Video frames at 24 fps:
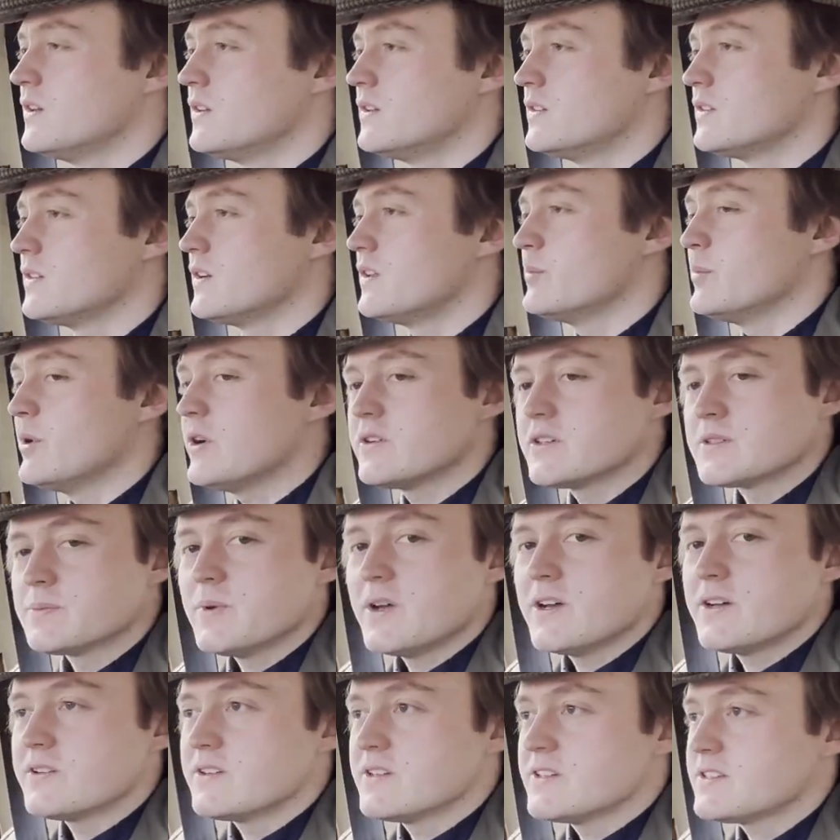So the Morris
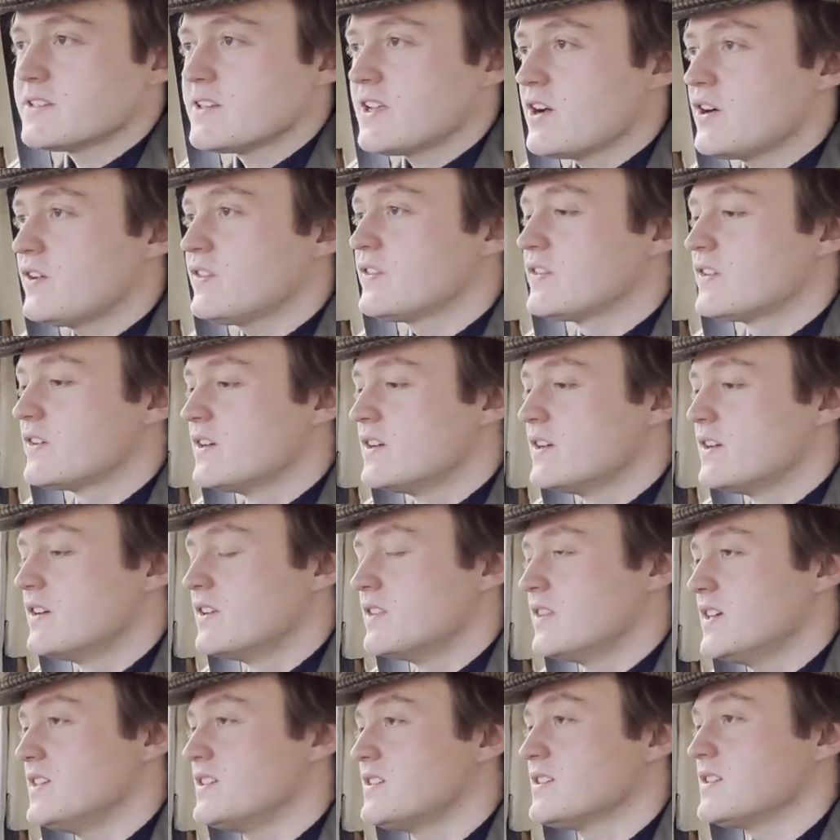Minor itself,
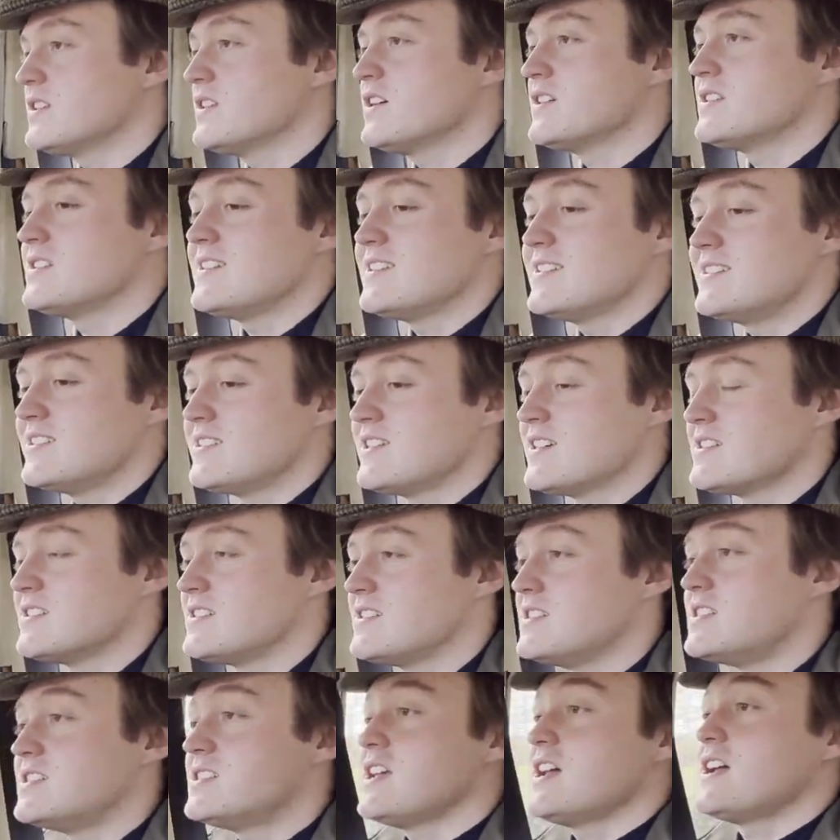this is a
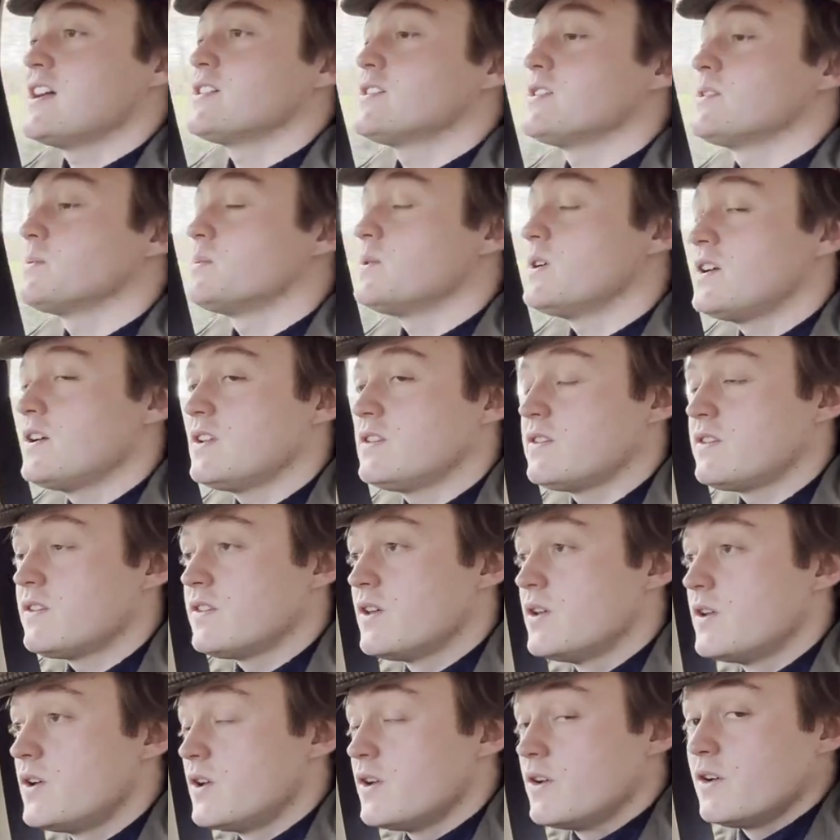1966 with
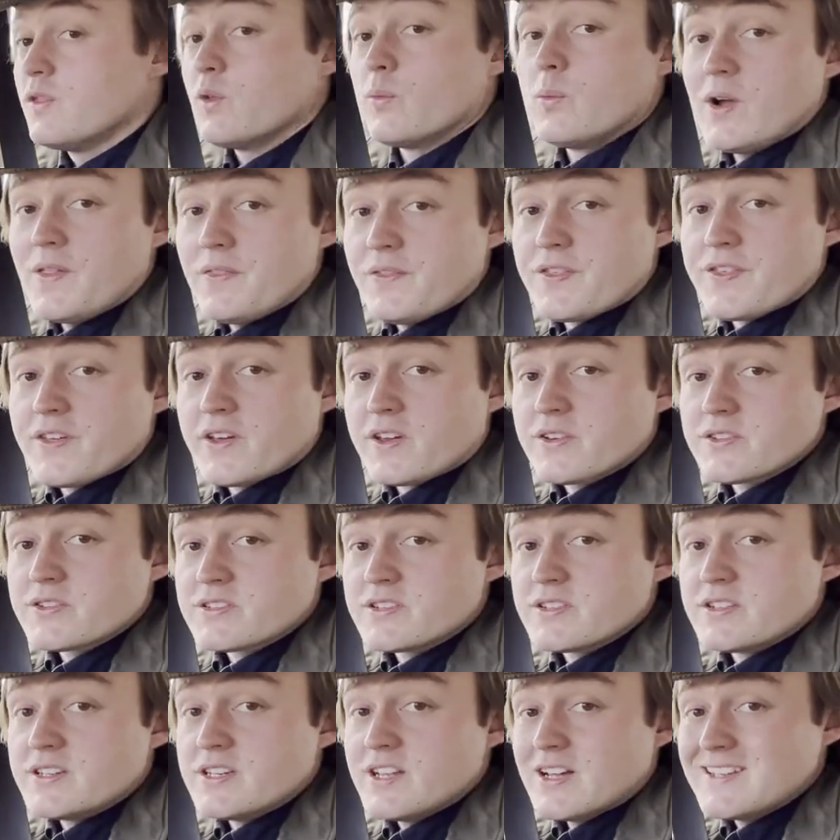the
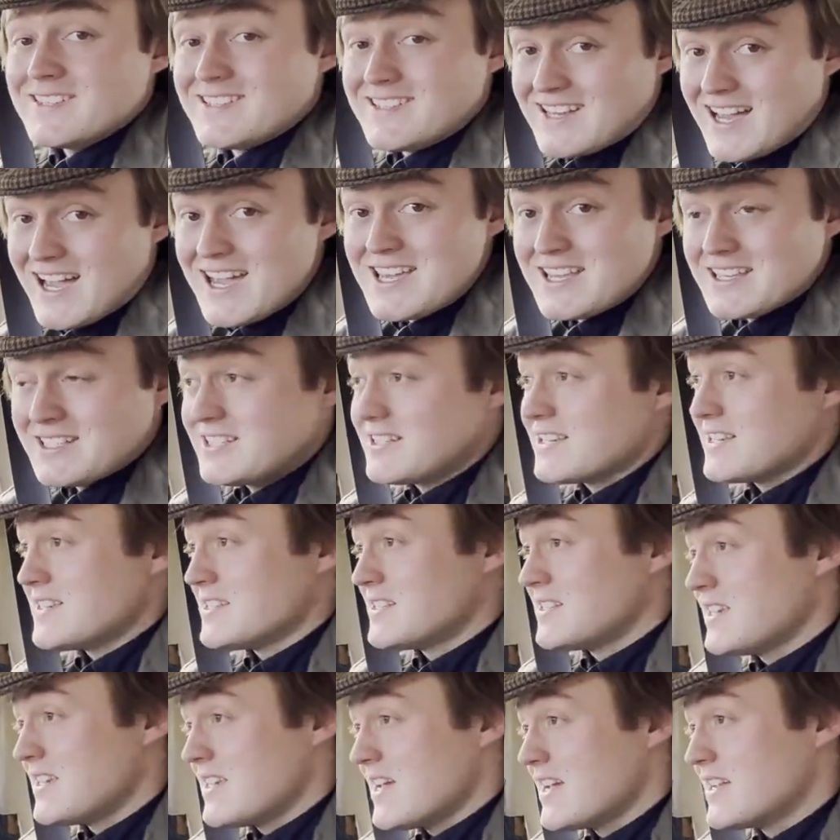
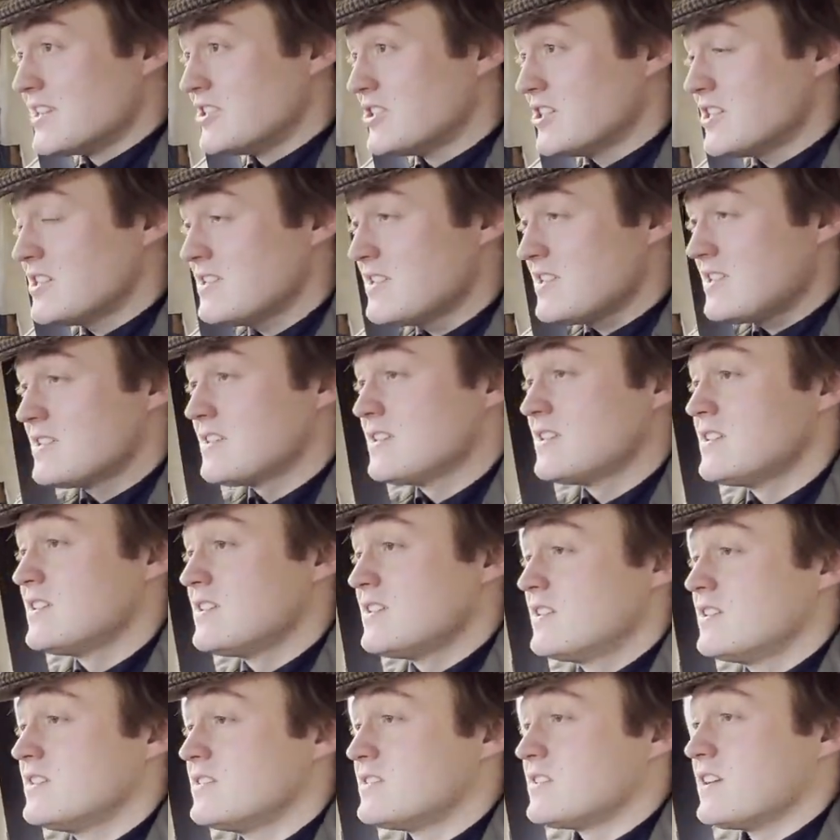1098cc engine.
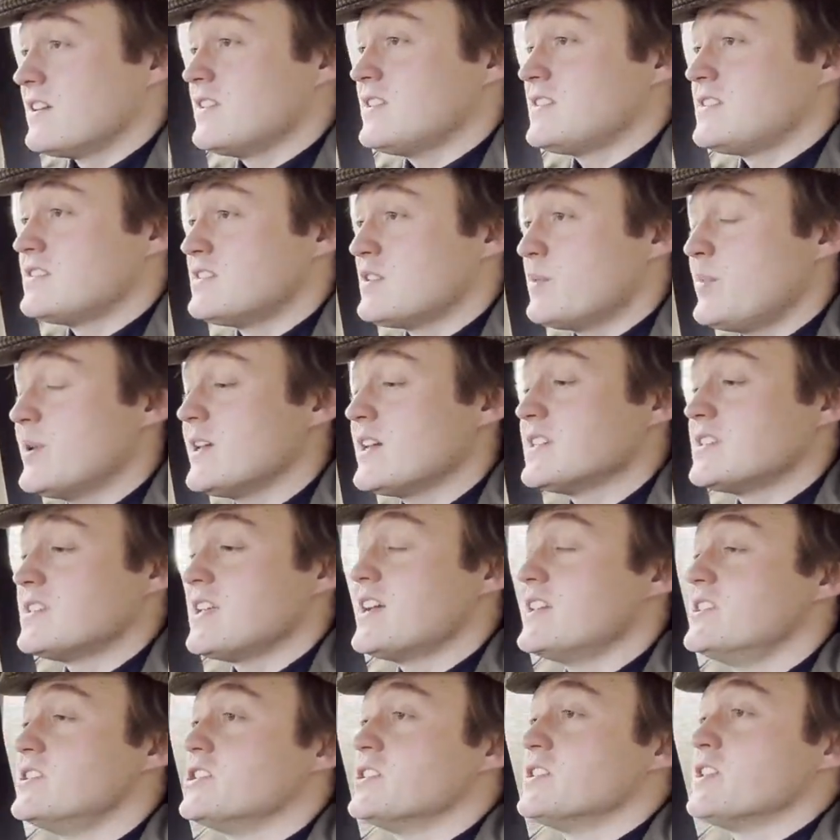So this is the biggest
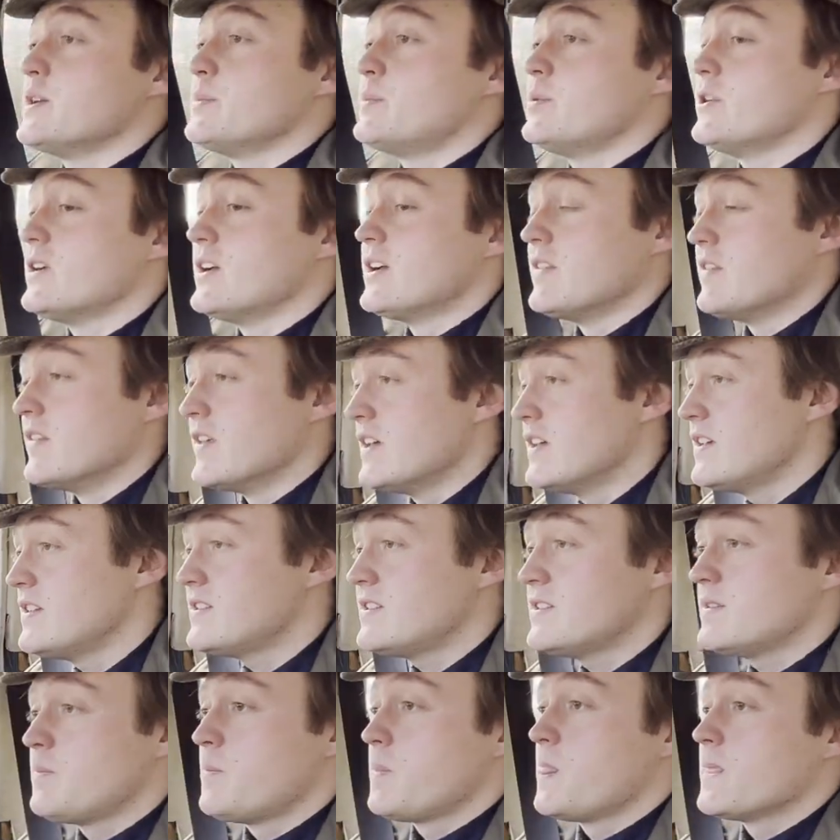engine they put in
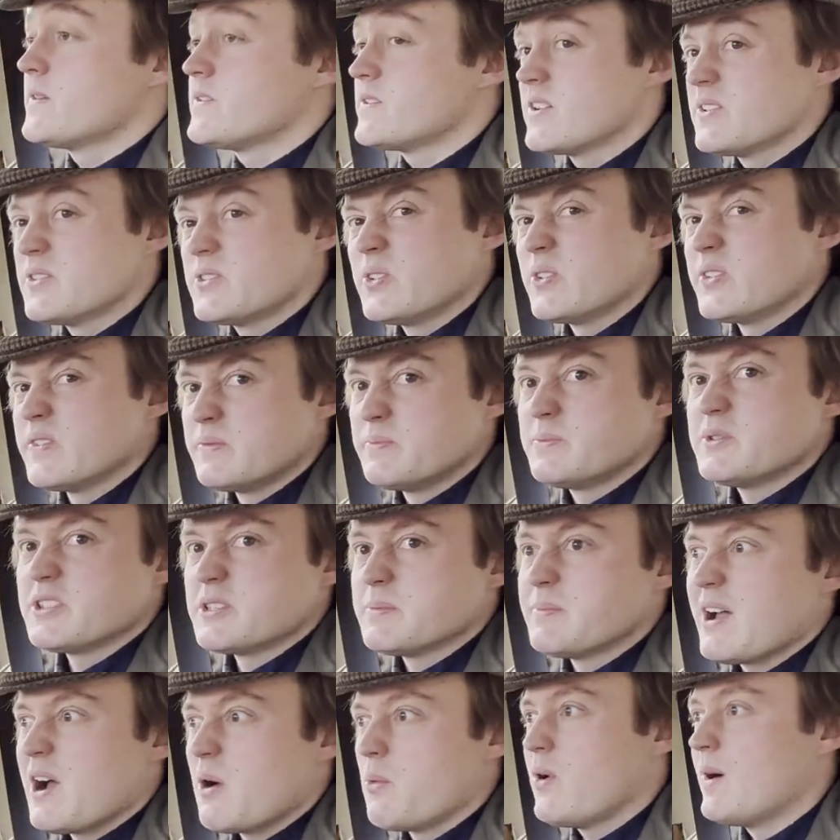these. So it's sort of just
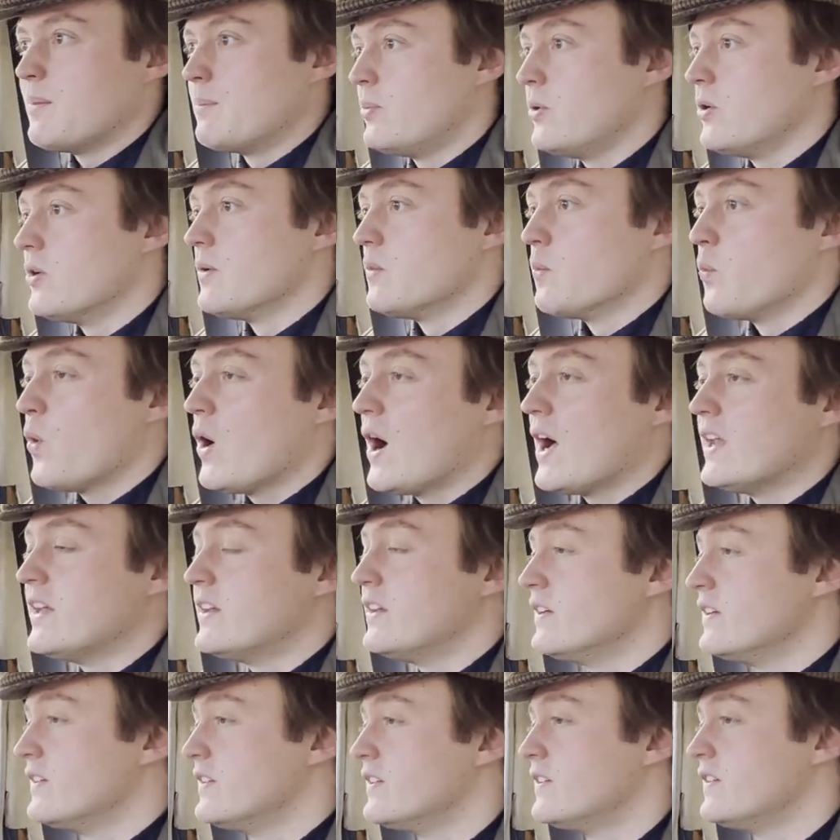about
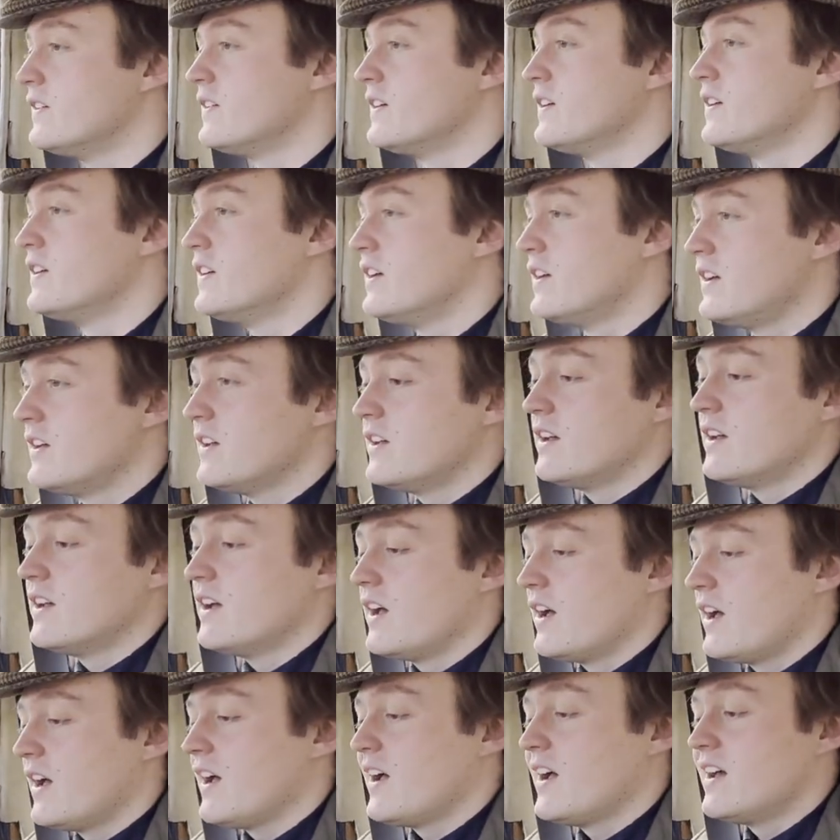1.1.